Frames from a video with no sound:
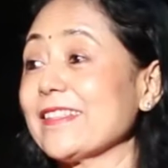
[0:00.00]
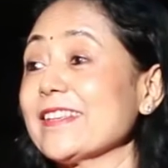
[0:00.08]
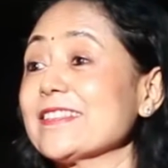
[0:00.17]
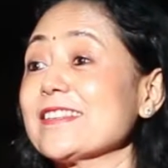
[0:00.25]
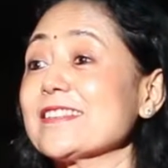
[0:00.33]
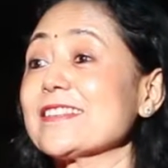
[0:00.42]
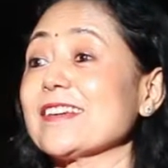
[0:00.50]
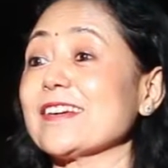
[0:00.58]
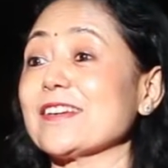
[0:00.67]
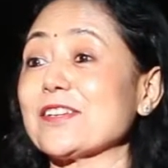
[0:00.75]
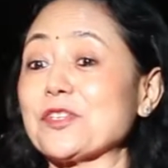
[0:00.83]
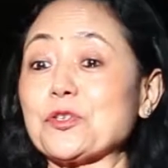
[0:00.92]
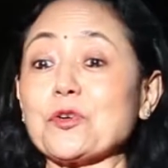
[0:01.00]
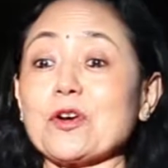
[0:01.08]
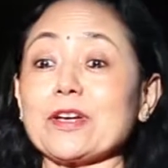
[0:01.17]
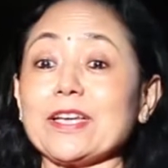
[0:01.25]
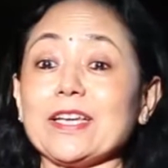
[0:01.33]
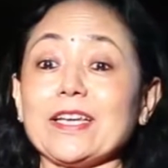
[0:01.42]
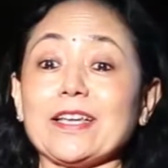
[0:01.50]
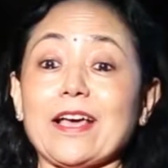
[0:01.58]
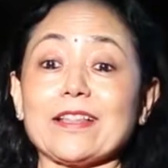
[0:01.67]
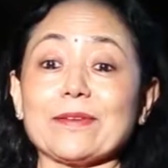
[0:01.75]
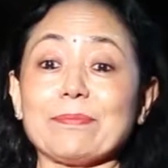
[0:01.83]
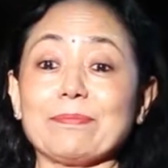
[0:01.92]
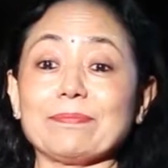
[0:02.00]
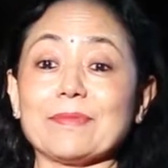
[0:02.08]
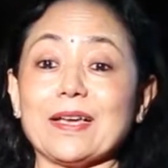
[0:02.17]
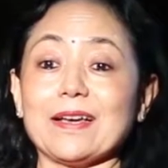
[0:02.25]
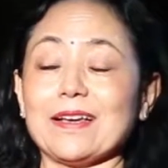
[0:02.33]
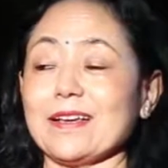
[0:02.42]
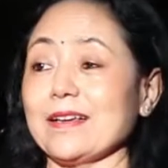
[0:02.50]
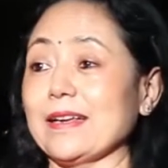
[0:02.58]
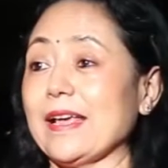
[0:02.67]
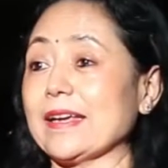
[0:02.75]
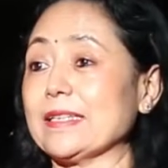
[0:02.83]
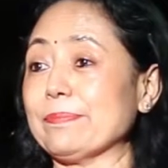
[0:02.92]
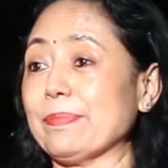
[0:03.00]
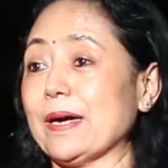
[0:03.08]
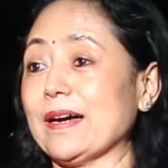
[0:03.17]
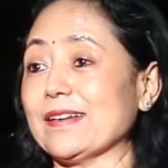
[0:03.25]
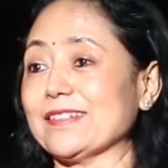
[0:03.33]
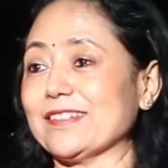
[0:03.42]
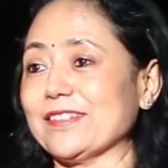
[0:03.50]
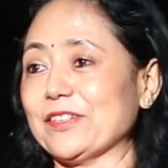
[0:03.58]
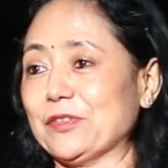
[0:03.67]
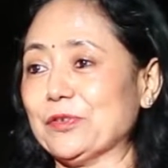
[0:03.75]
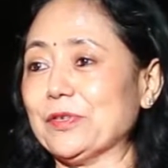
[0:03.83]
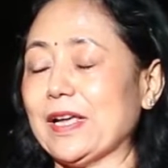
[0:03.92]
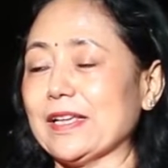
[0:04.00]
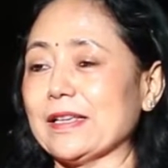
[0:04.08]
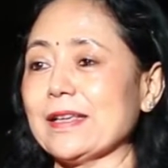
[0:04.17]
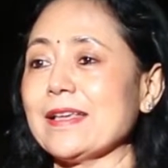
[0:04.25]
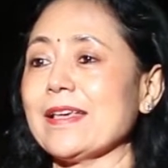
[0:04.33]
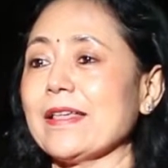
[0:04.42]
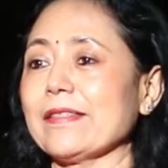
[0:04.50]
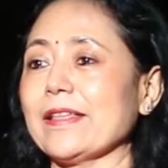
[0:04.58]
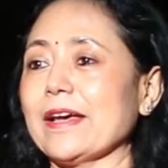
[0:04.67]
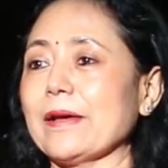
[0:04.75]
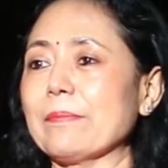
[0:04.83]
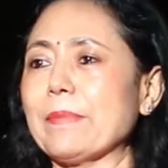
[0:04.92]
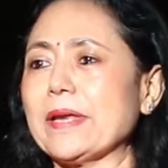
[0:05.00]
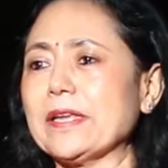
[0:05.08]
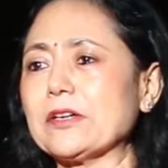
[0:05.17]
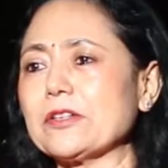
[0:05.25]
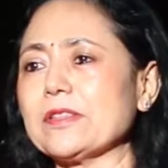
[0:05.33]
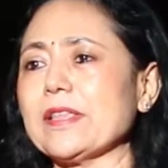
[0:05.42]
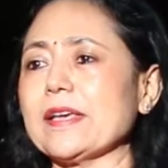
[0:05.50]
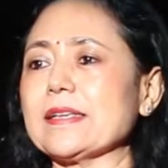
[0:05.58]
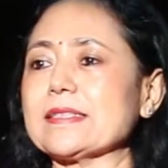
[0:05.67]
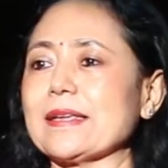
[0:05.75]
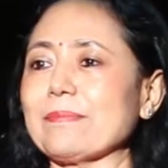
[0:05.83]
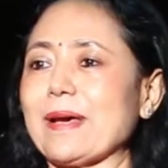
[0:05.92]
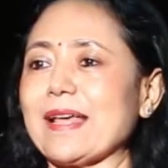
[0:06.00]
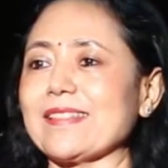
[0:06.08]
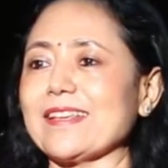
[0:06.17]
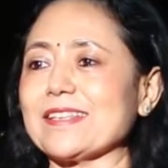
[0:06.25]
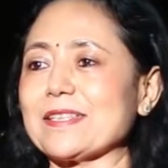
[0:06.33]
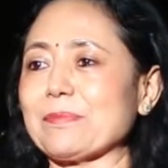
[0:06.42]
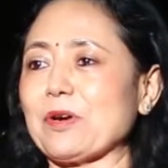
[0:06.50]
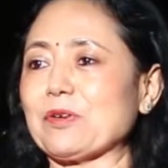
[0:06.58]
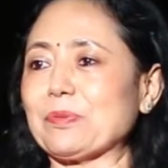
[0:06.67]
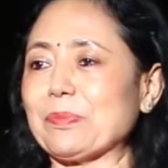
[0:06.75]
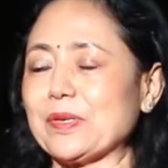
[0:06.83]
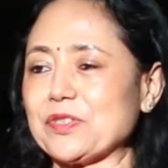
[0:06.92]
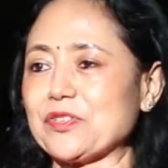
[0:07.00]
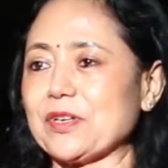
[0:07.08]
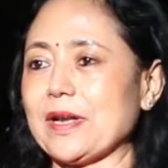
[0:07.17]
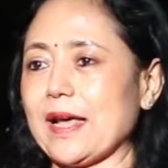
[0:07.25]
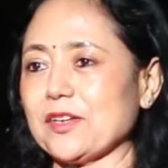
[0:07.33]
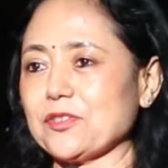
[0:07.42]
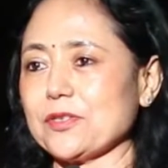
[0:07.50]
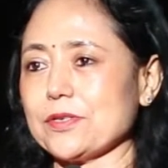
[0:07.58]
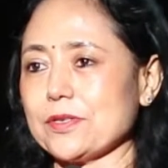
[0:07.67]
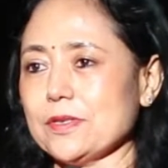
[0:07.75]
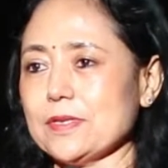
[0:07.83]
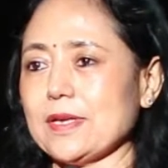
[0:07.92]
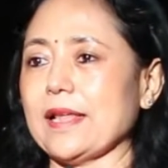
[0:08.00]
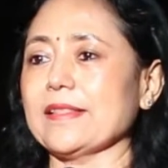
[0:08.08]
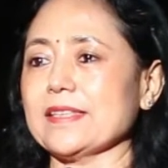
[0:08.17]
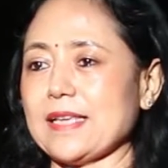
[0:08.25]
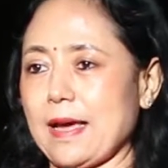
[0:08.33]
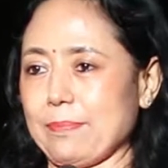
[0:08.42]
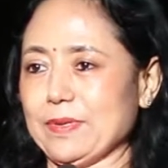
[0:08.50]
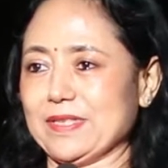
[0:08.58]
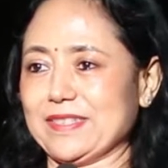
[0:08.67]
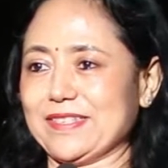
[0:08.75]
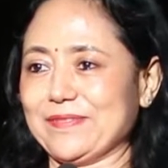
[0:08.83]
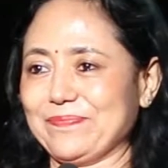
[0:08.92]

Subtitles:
This is the story, the negative part, like there are many good things and bad things about merger and acquisitions, and this happens.